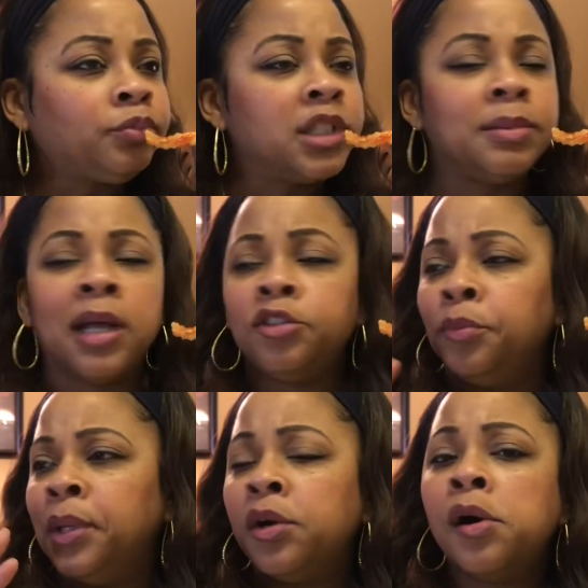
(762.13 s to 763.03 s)
Sometimes it
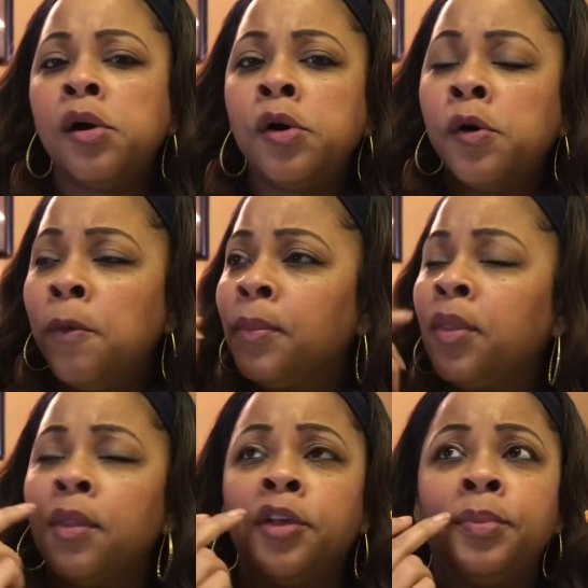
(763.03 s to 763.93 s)
will be
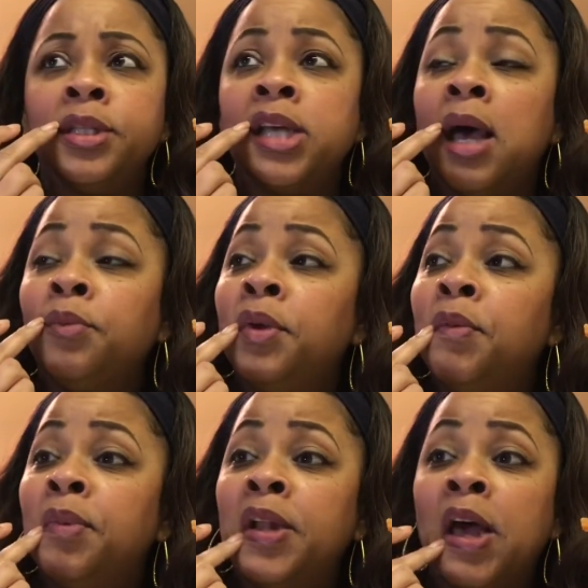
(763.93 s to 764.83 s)
cold. There's been times
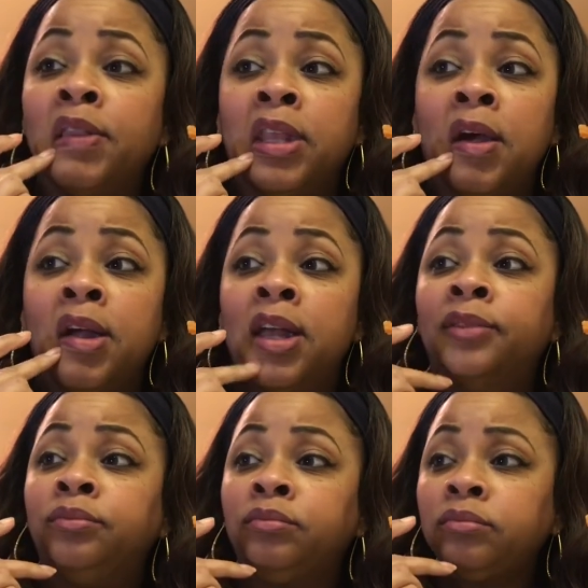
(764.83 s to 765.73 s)
we've been out there
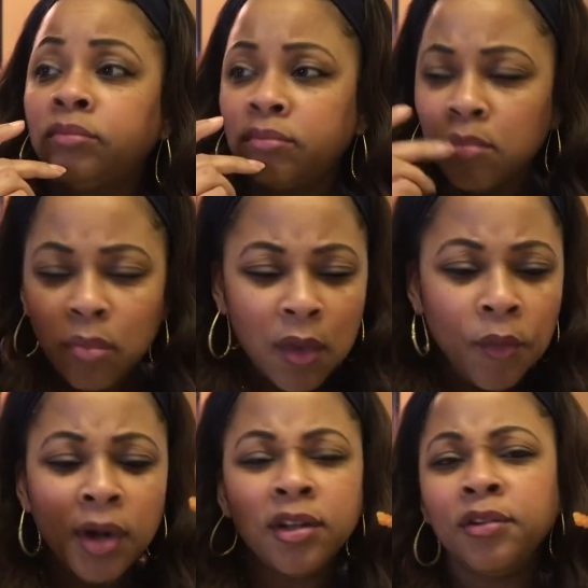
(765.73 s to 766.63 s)
in,
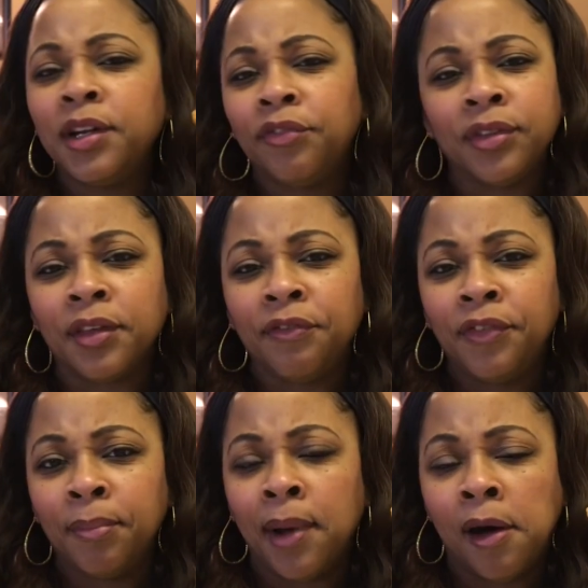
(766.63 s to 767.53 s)
well, no different than
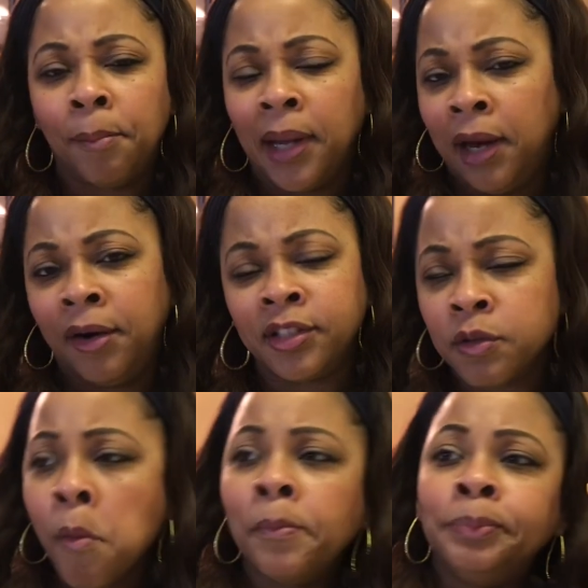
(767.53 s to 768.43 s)
football
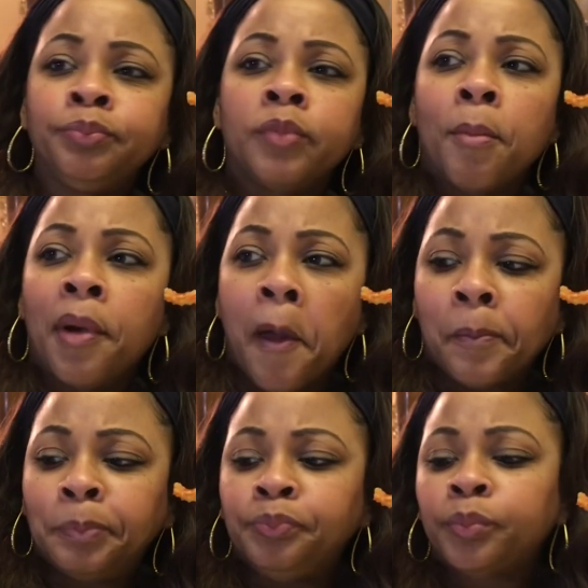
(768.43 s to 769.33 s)
parents,
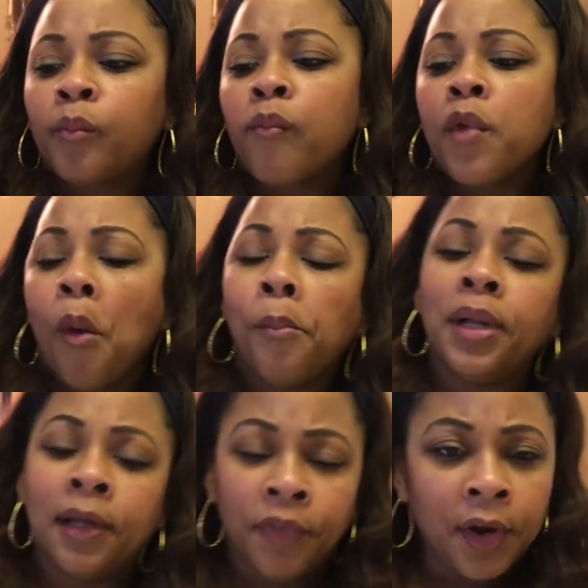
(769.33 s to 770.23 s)
but
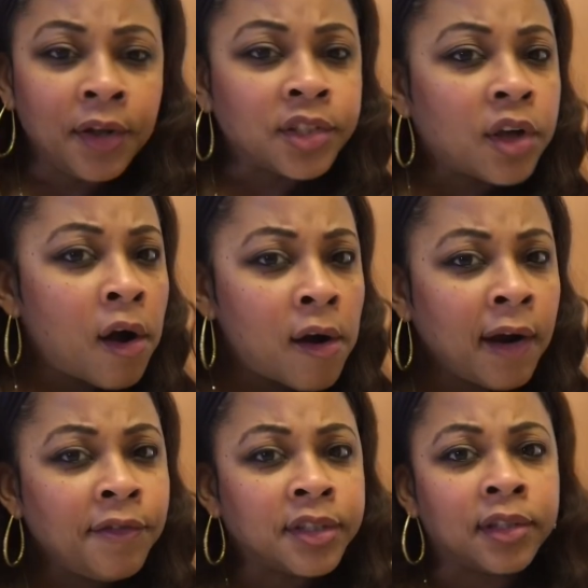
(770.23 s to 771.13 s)
been out there in
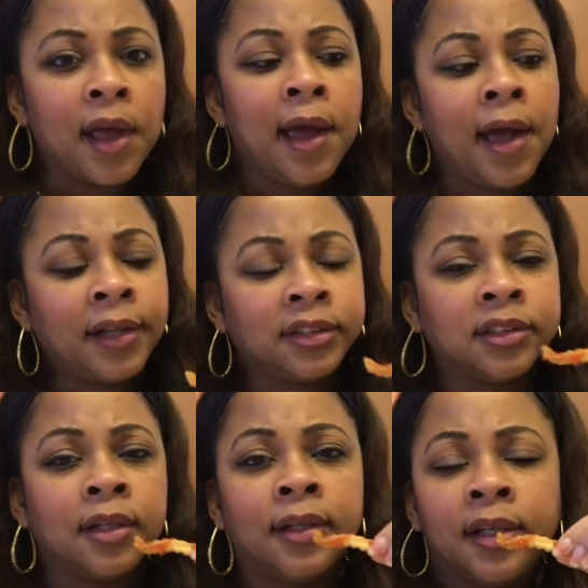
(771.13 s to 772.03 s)
scarves and hats
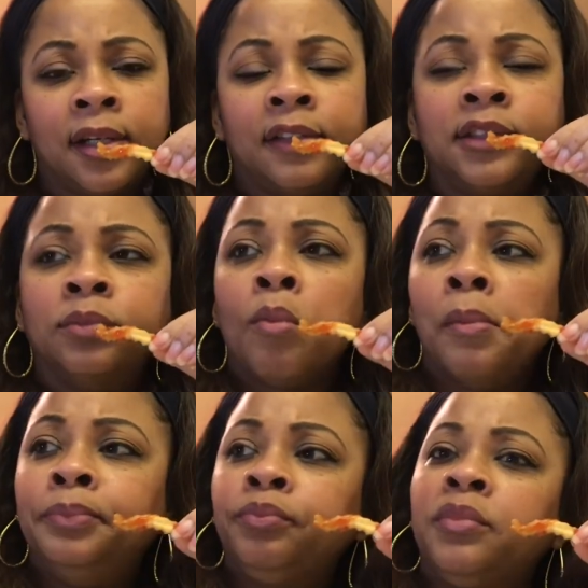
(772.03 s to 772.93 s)
and gloves.
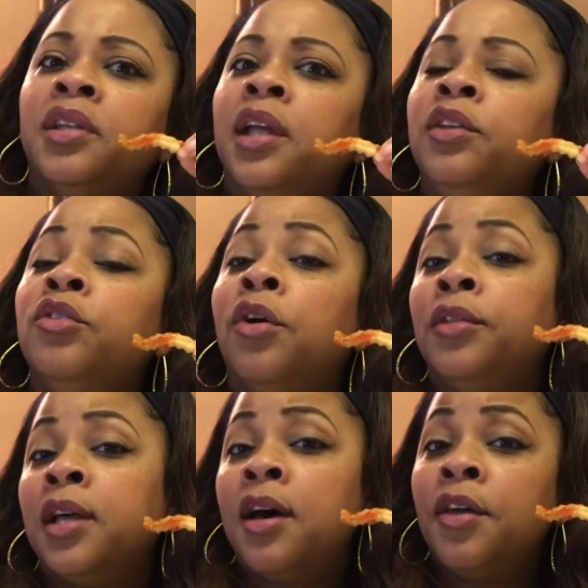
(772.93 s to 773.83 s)
Then you're
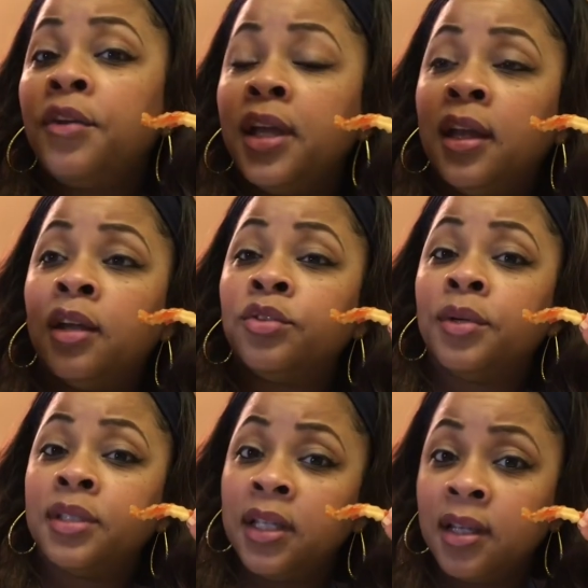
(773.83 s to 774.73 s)
on the other end
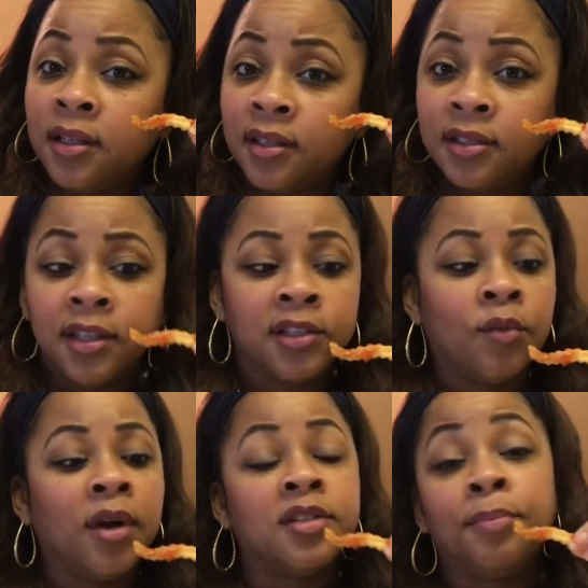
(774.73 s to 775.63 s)
towards the end of the season
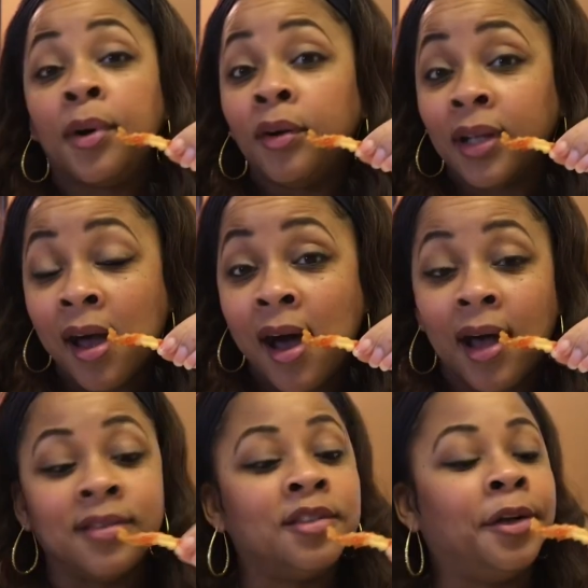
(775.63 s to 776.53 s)
where it's burning
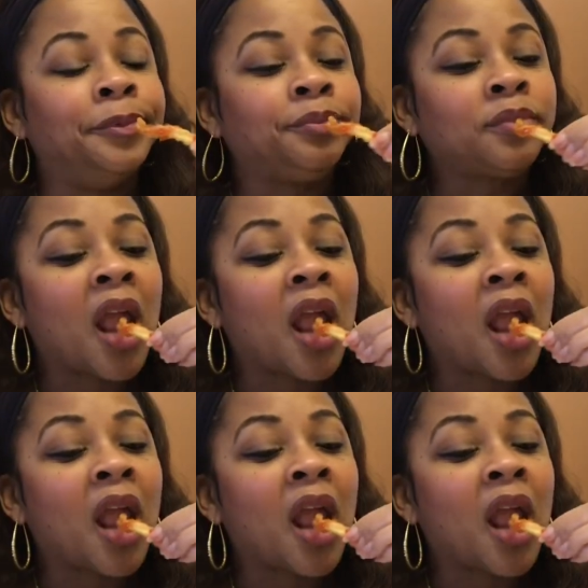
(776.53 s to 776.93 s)
hot, so